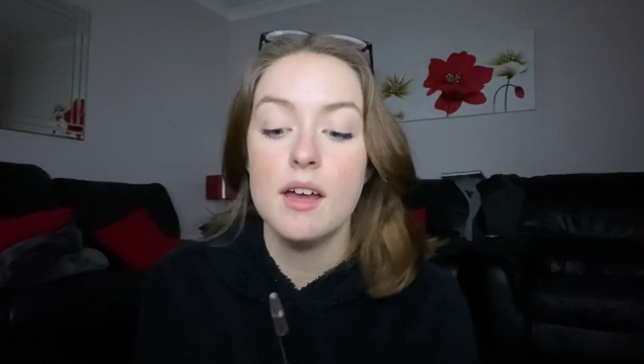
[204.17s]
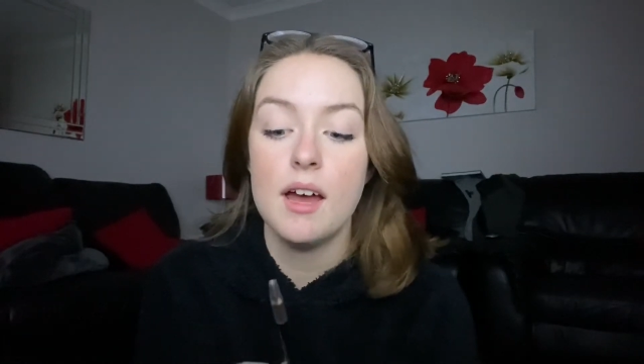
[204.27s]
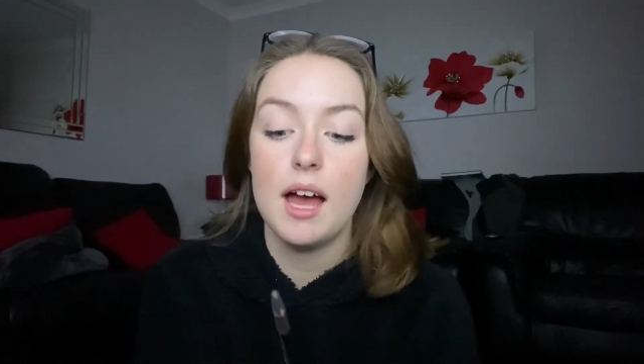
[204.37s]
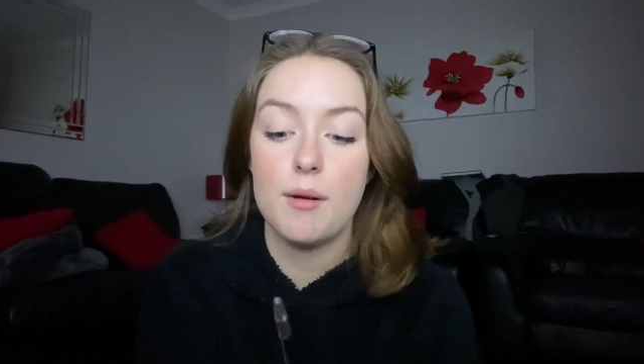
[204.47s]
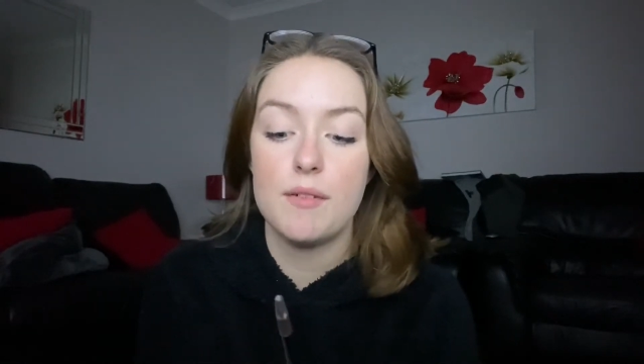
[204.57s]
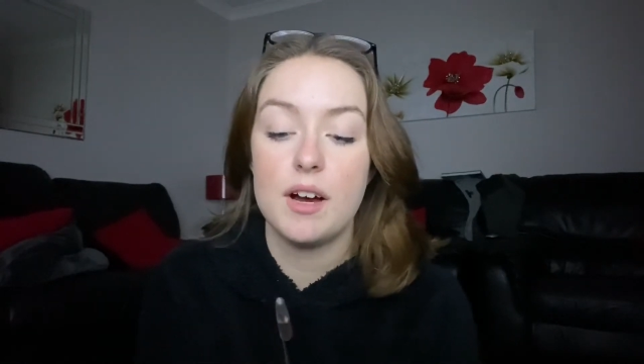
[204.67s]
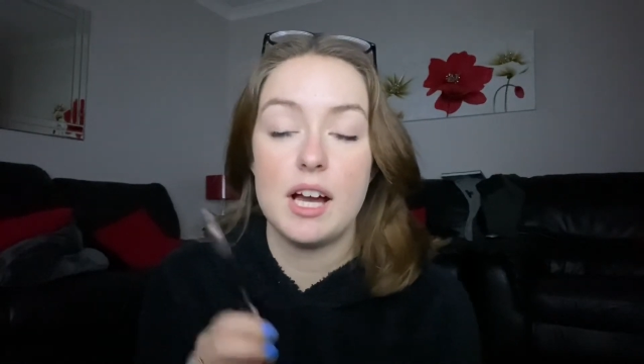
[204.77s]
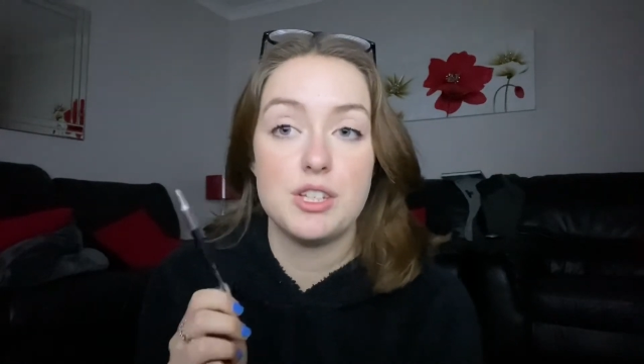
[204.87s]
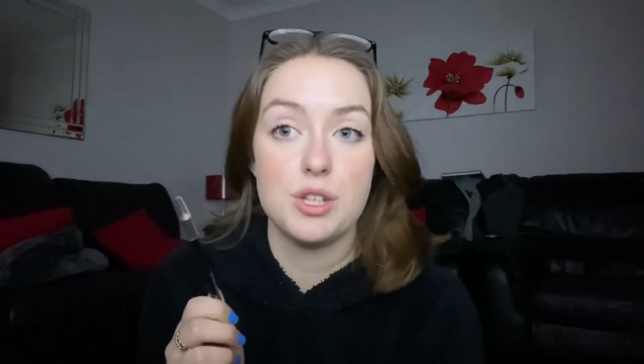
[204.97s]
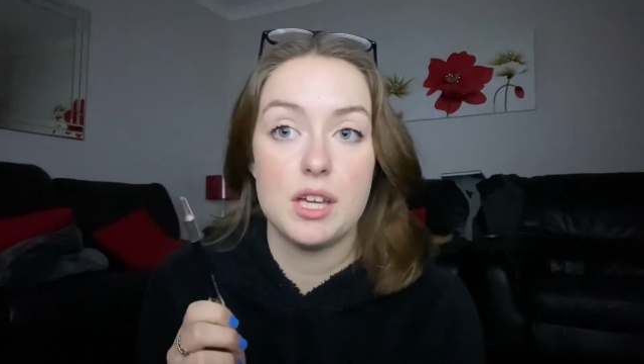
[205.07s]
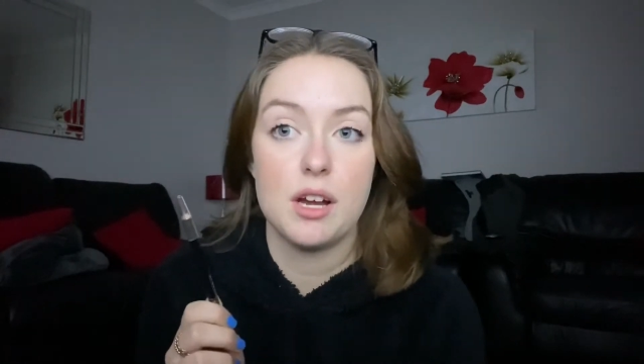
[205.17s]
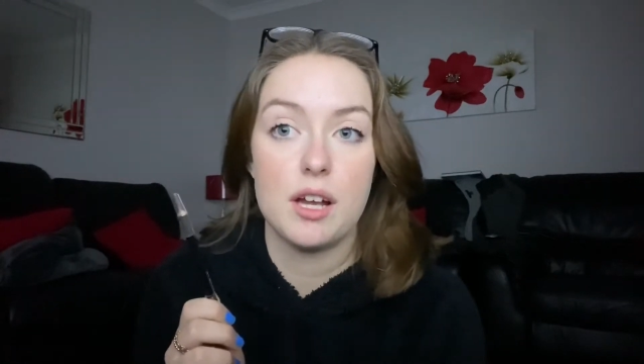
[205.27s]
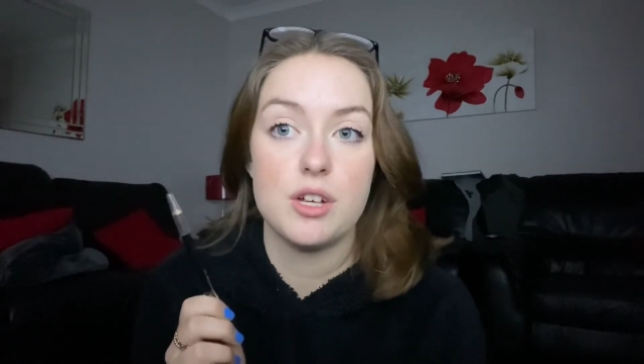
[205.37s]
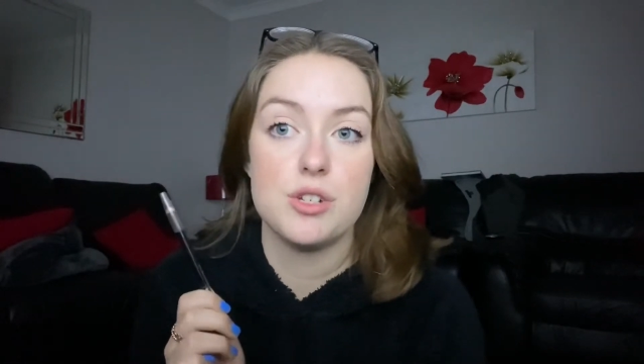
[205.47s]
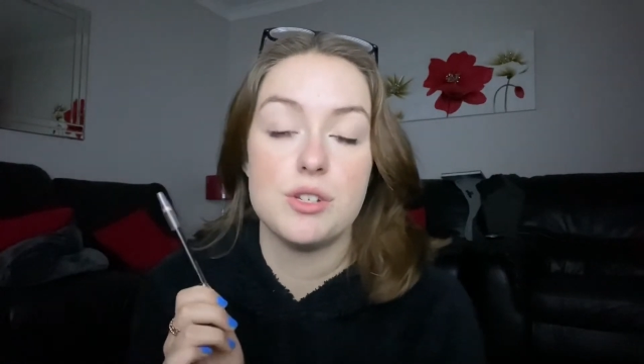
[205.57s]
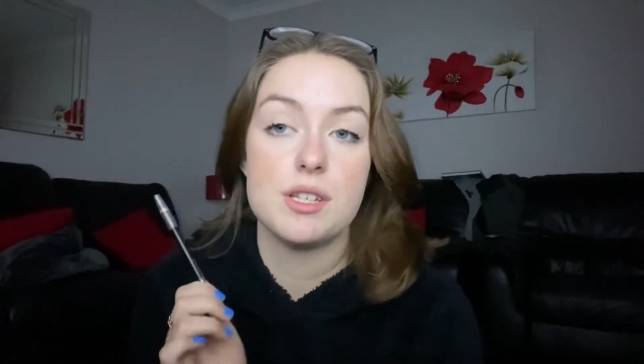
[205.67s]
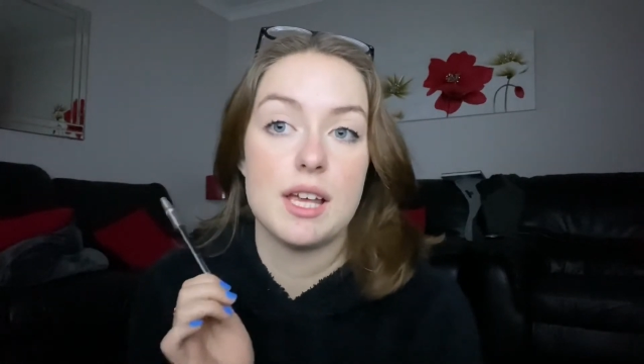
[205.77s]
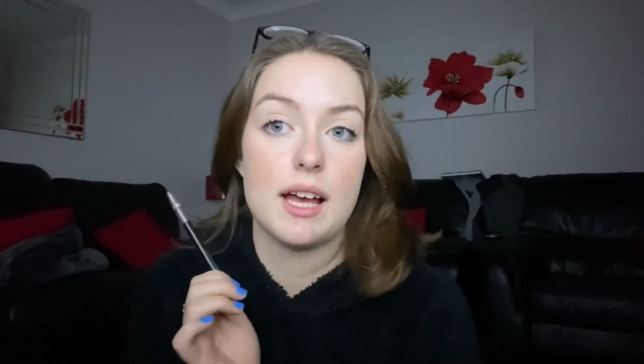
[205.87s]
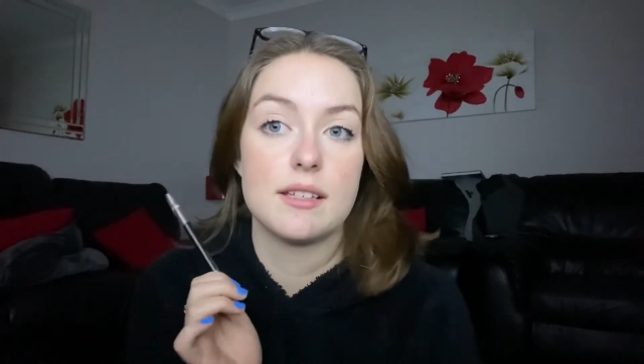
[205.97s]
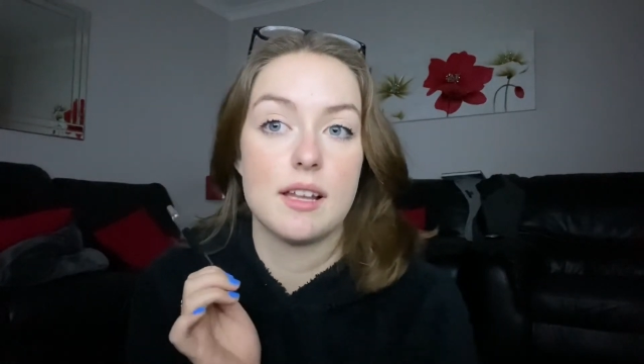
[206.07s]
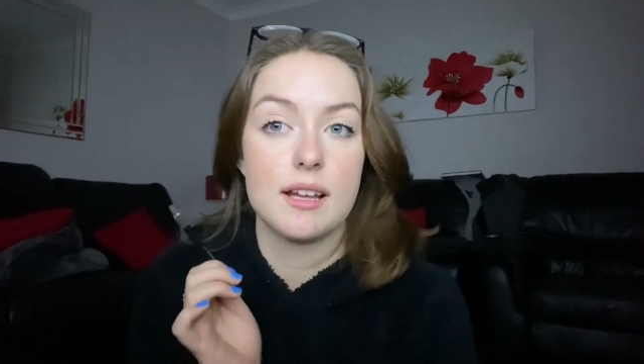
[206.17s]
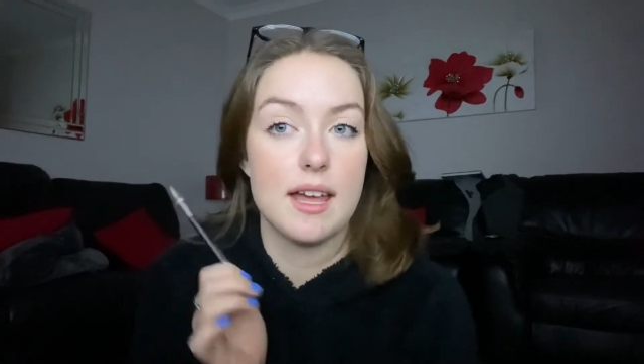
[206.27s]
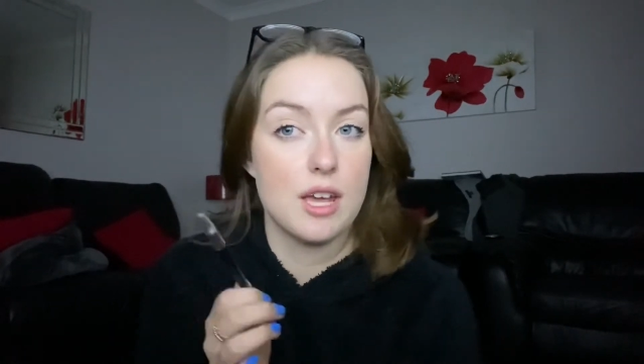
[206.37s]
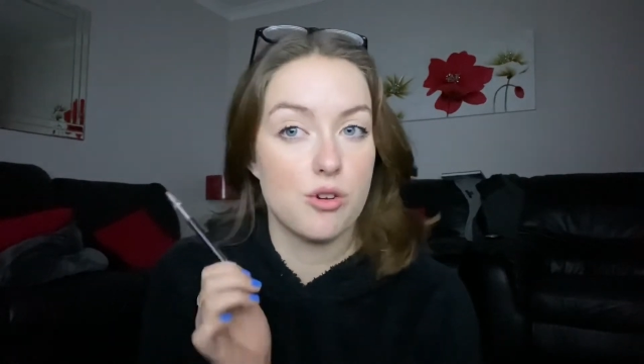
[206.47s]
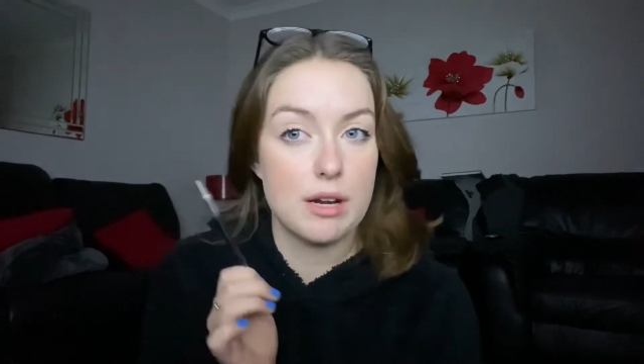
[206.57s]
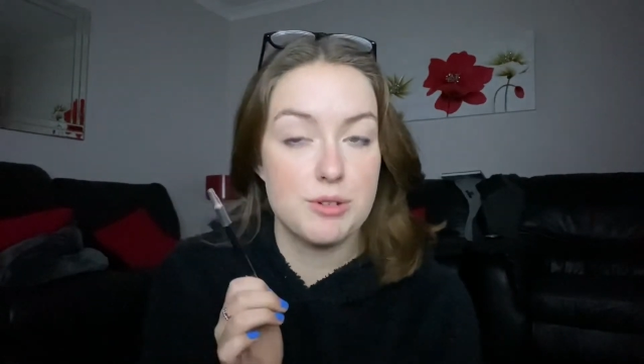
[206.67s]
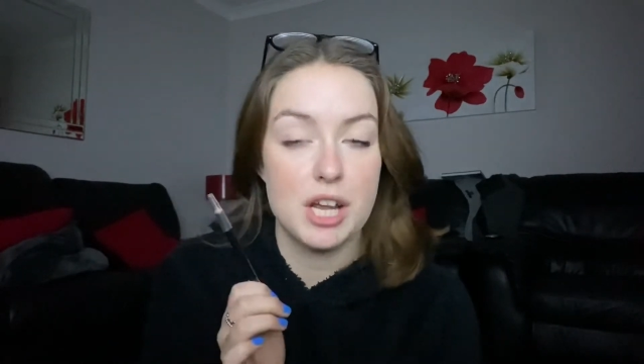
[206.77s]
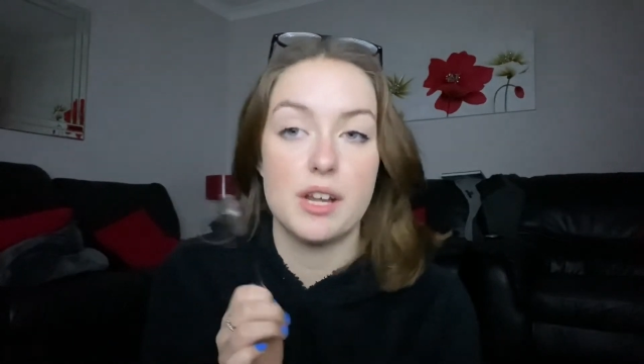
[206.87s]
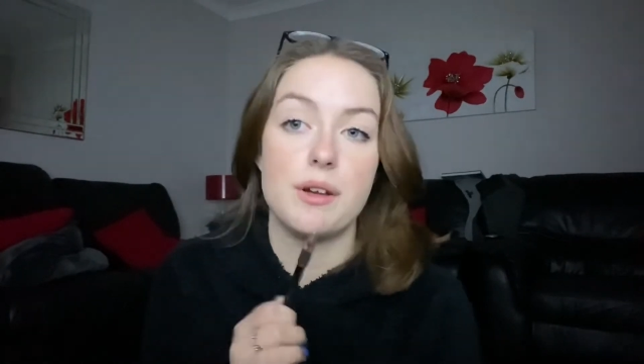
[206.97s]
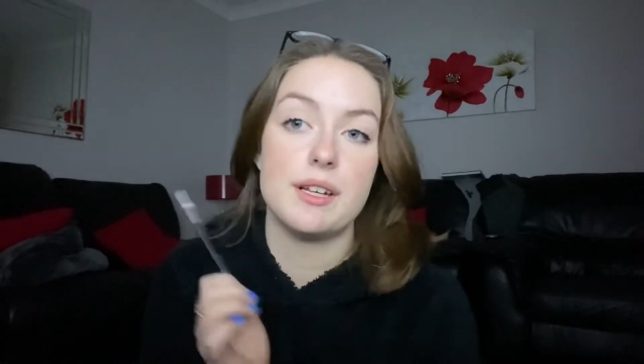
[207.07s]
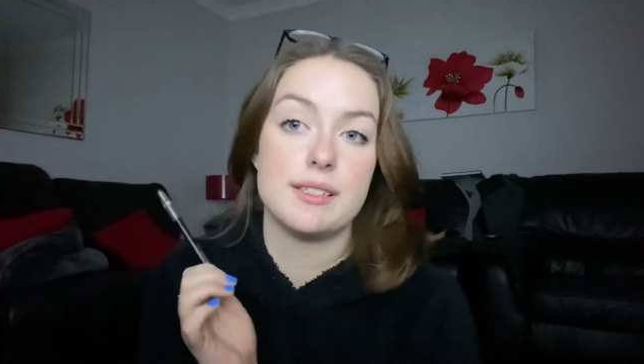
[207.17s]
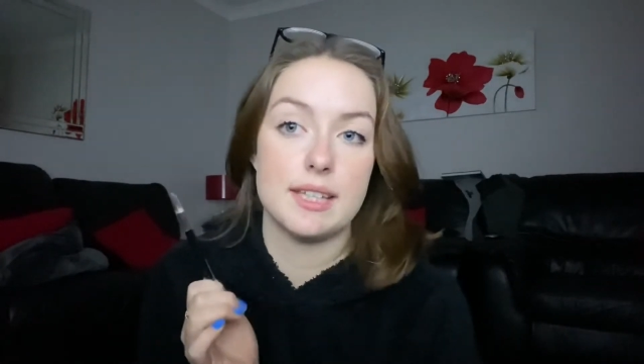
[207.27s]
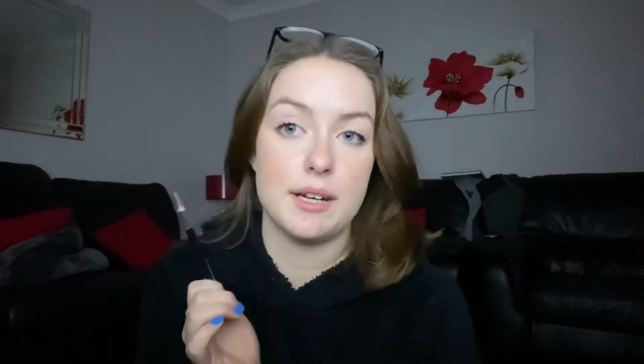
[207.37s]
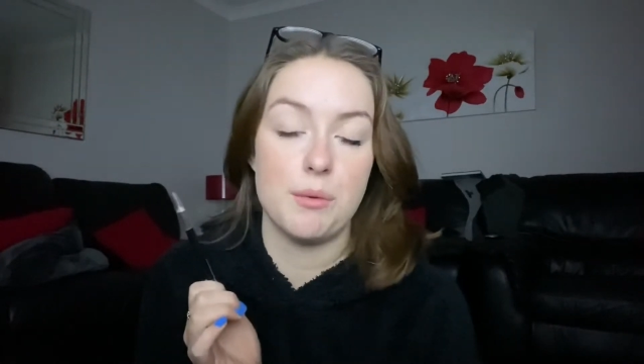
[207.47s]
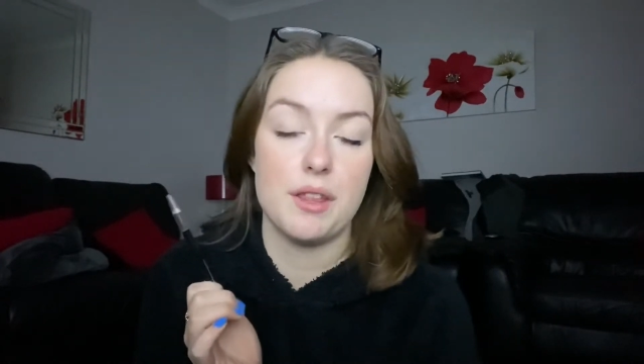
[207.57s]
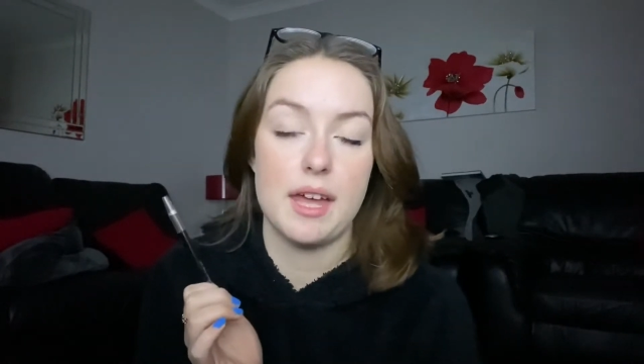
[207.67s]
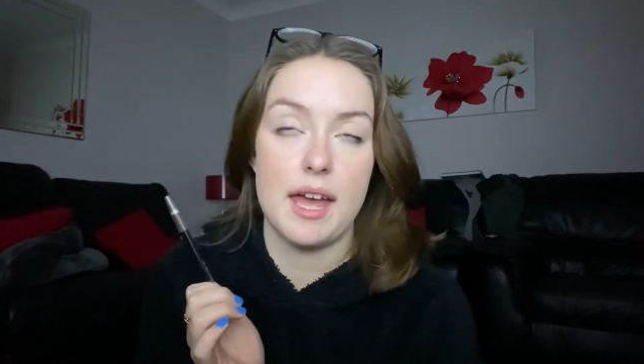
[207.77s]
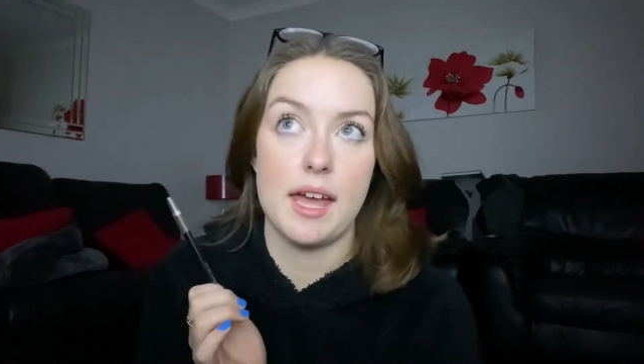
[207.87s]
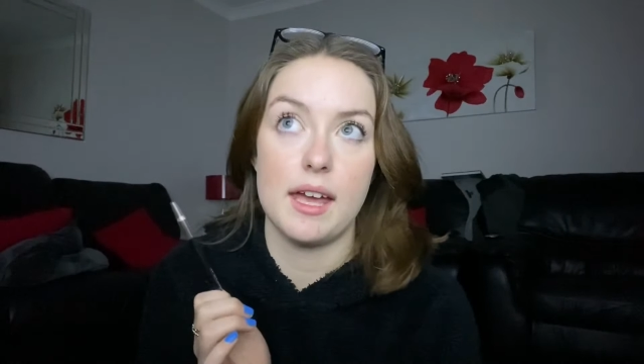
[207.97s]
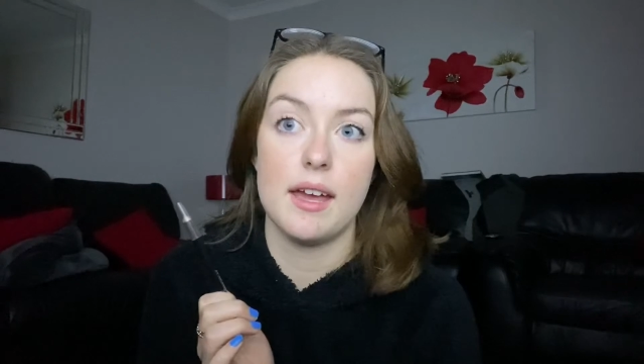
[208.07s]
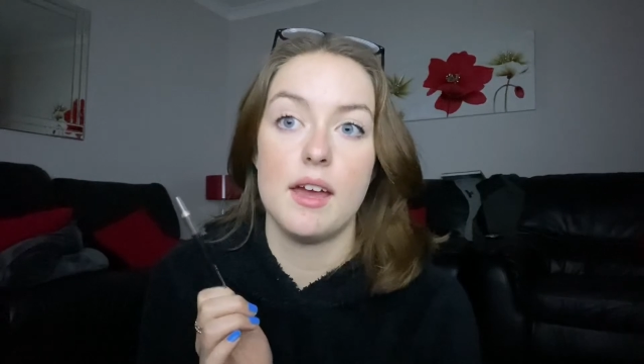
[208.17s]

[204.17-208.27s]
However, I do think I could use this as like a cream shadow and then set it with a